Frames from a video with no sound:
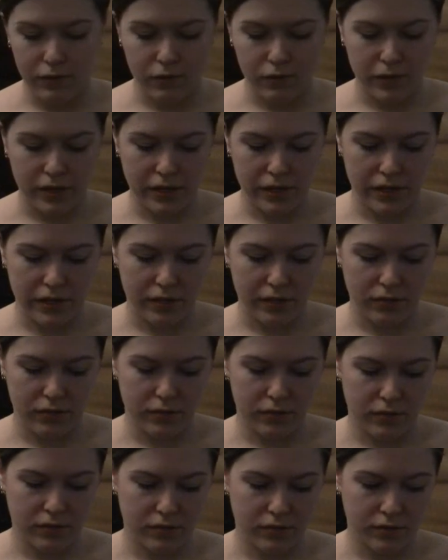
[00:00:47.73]
quid
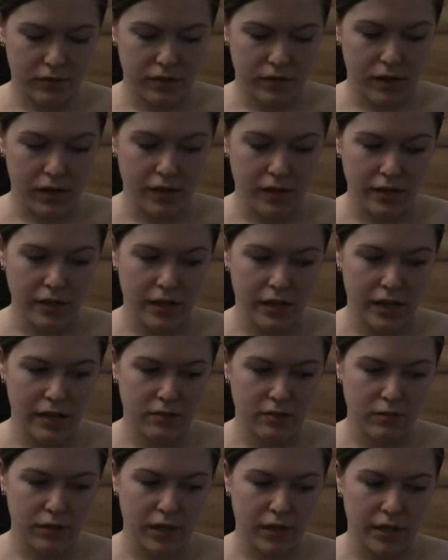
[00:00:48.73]
or under that as
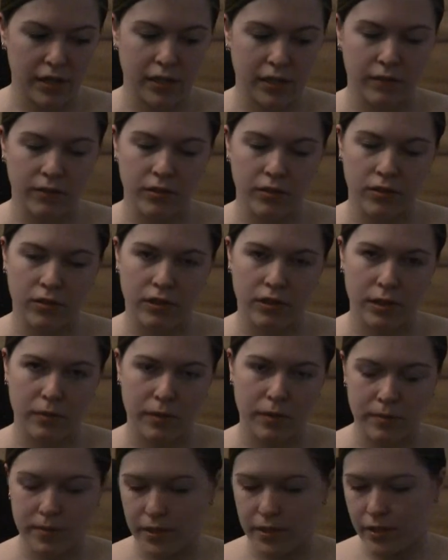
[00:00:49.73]
well, I think, if you look on their
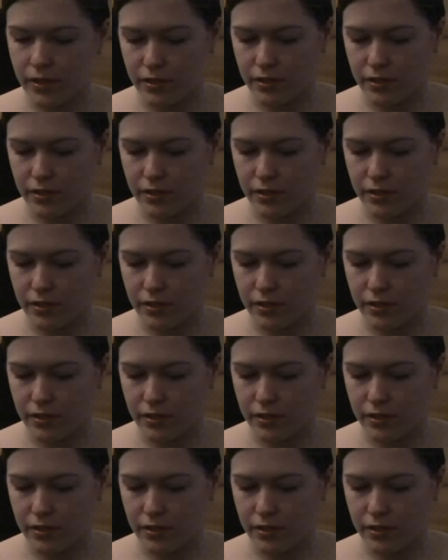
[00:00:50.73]
website.